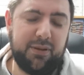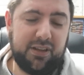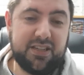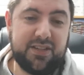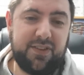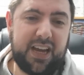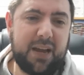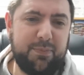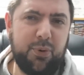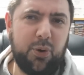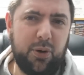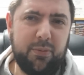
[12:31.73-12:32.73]
Because if he had
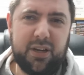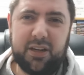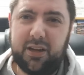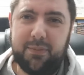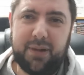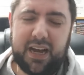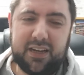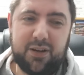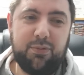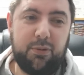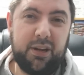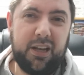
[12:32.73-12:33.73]
bought them and I'd come back,
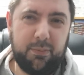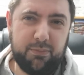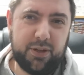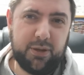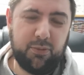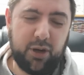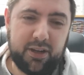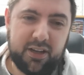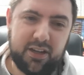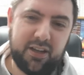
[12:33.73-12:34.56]
I'd probably lumped him one.